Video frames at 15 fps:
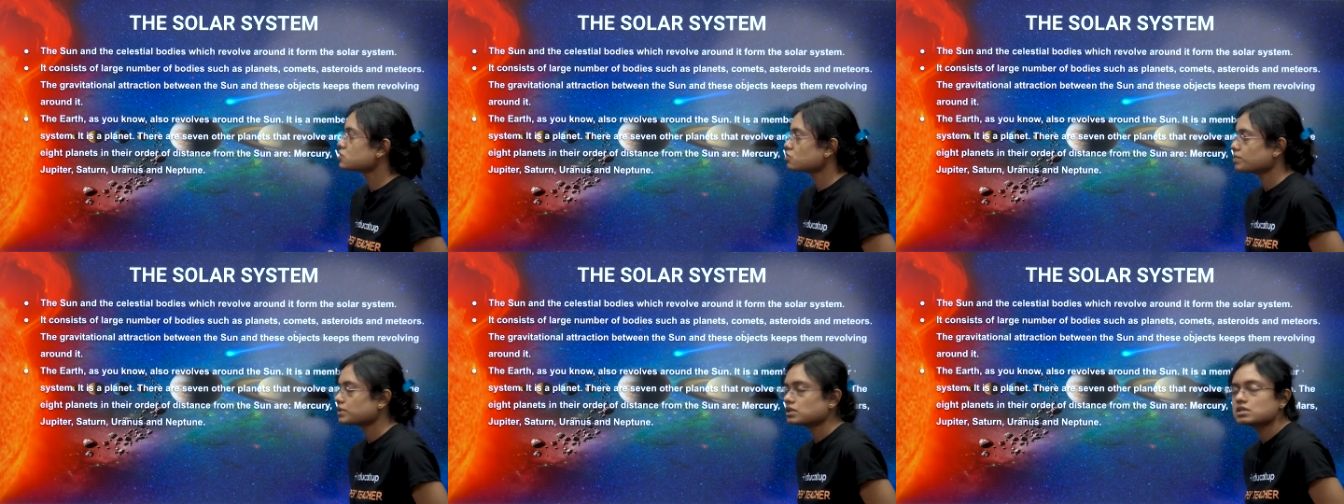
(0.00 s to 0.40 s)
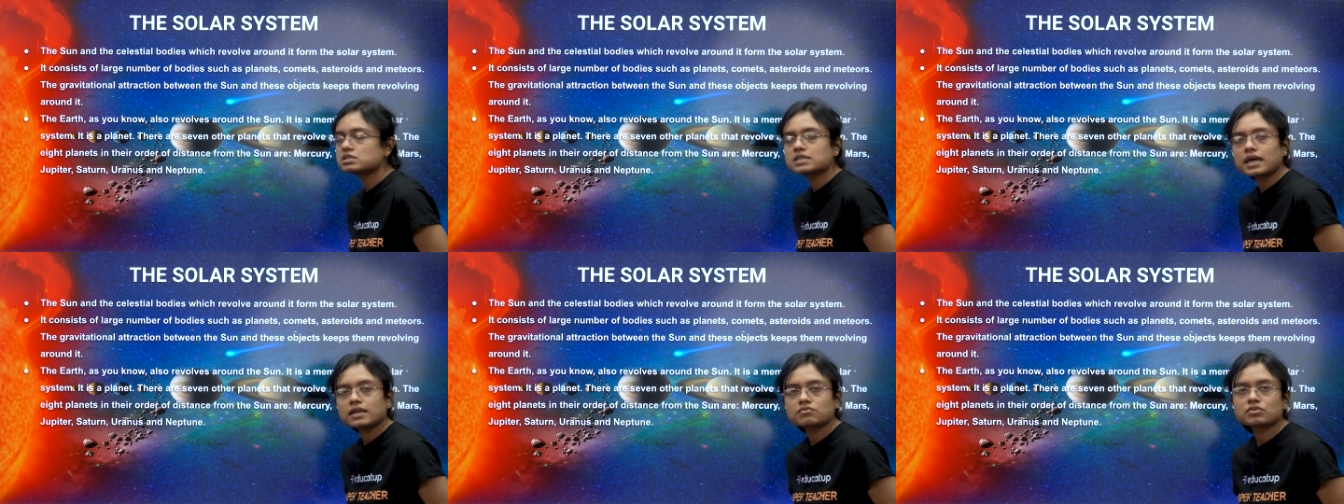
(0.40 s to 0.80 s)
Jupiter,
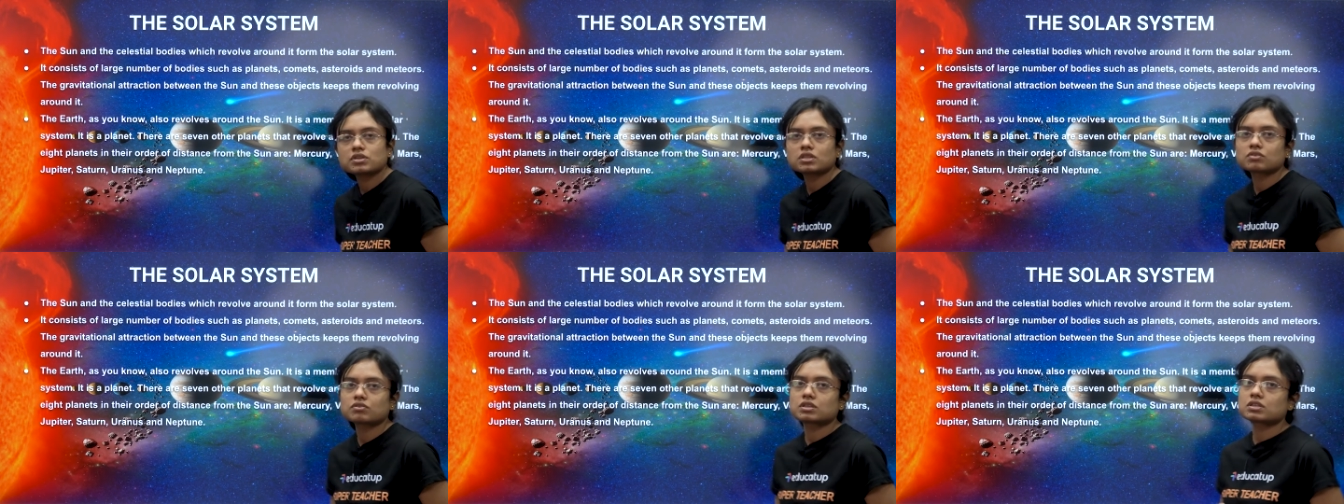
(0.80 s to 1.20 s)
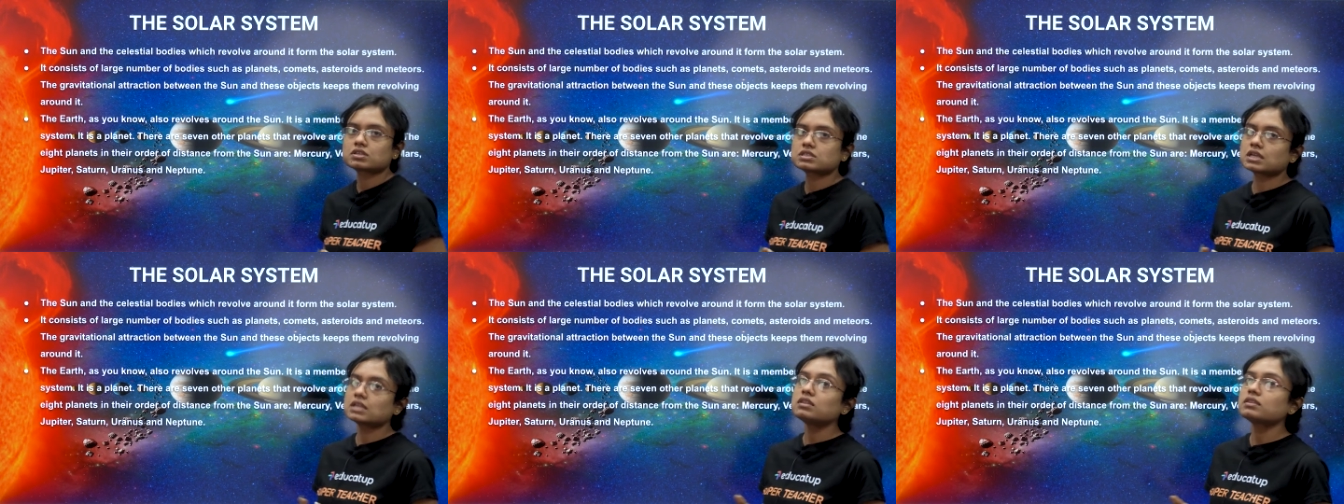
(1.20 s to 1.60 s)
Saturn,
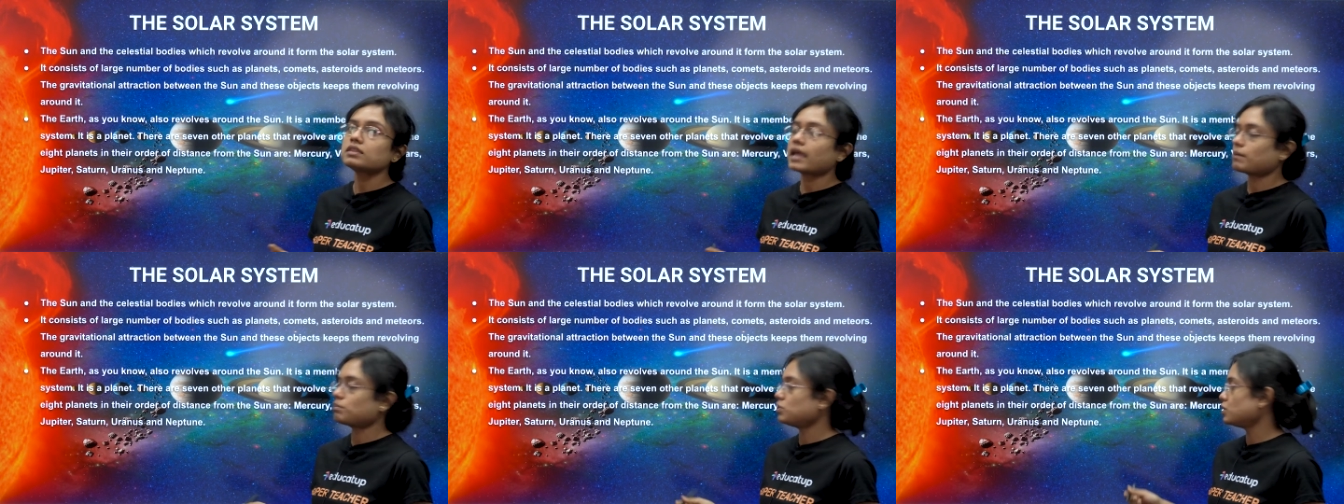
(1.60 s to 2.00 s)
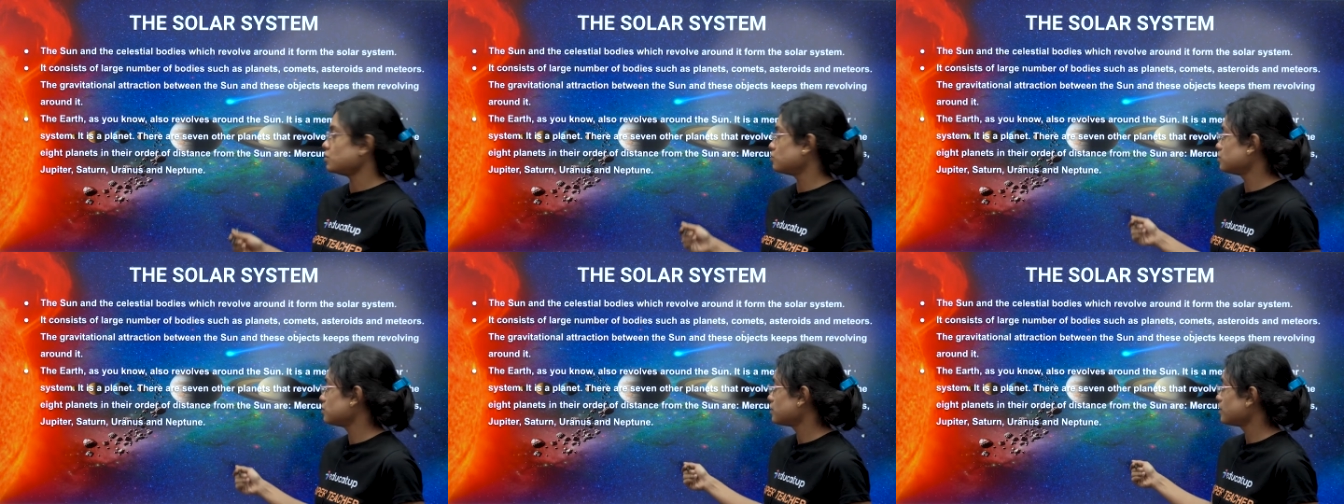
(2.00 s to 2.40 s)
Uranus and
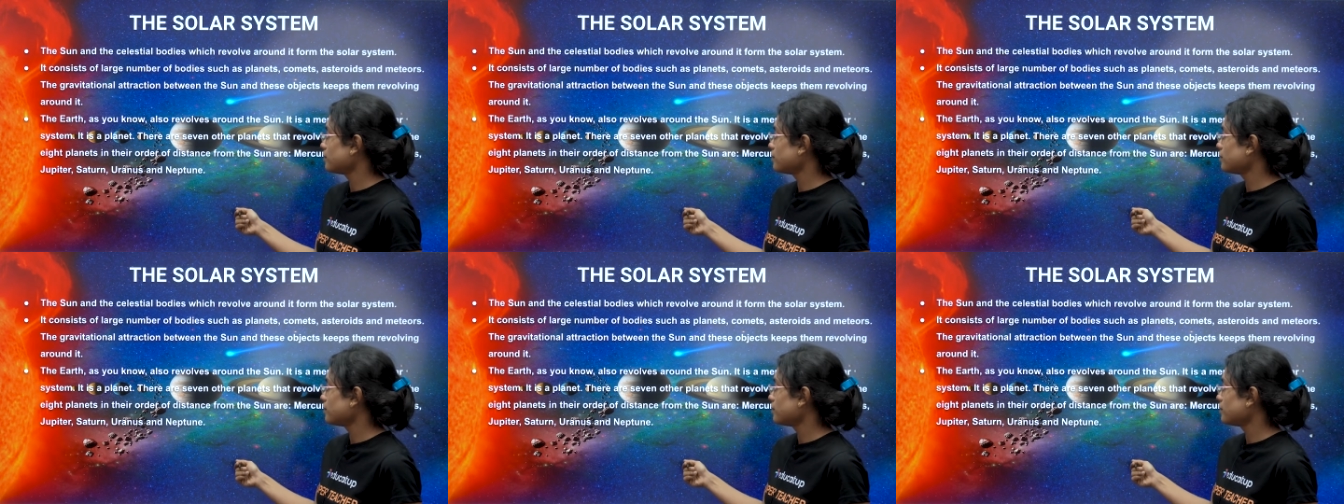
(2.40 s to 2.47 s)
Neptune.